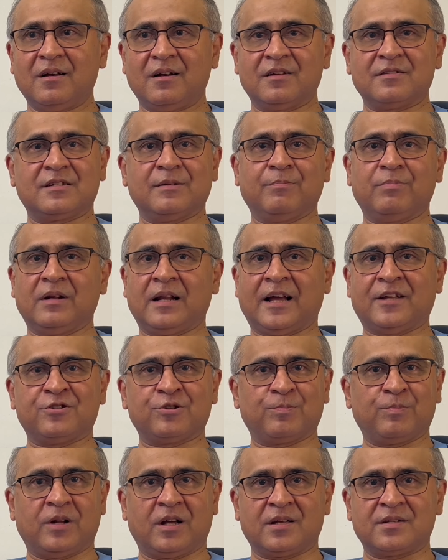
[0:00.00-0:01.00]
a simple
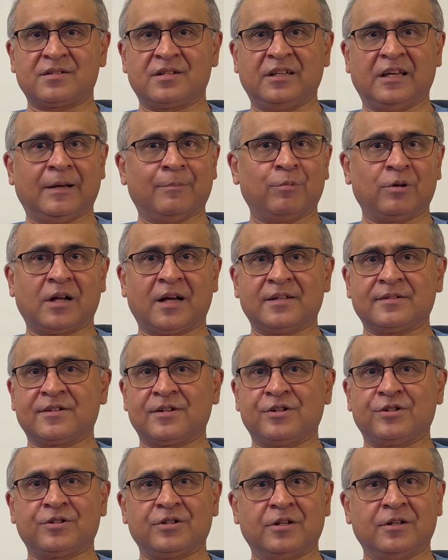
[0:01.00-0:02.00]
angioplasty,
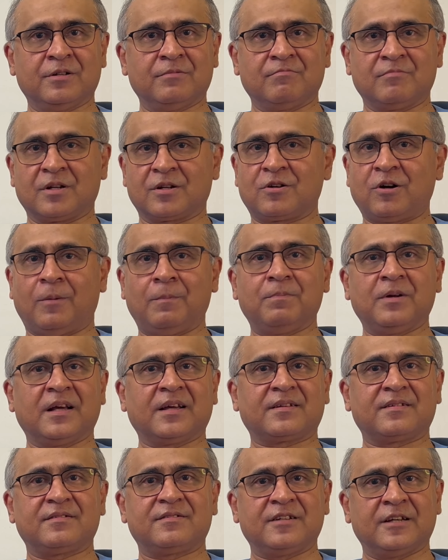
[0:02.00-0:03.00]
embolization,
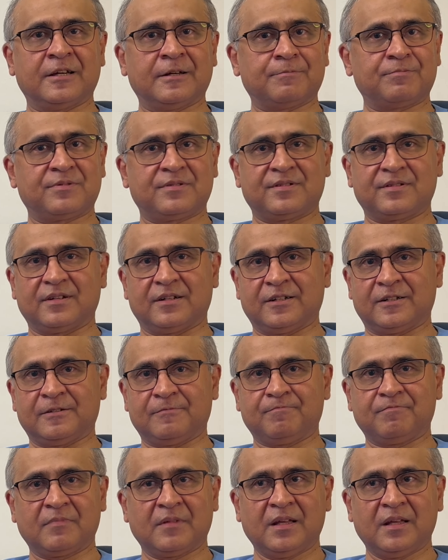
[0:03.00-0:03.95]
complex tips, a